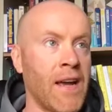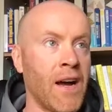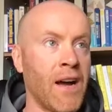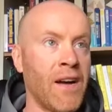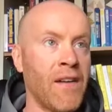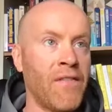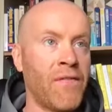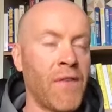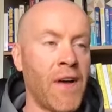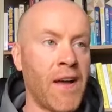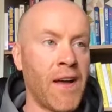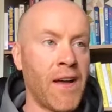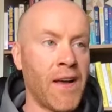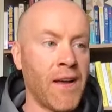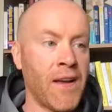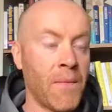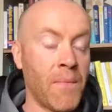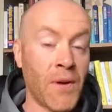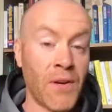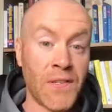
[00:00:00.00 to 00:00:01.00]
I
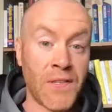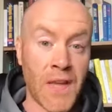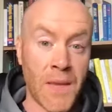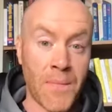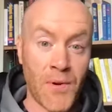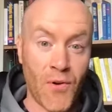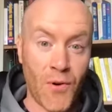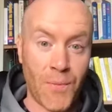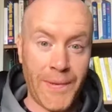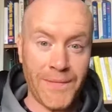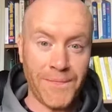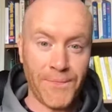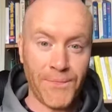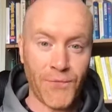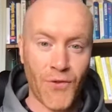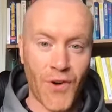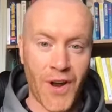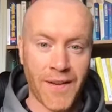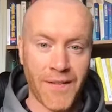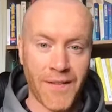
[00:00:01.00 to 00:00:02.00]
bought a skipping rope,
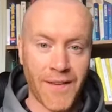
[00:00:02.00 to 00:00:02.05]
right?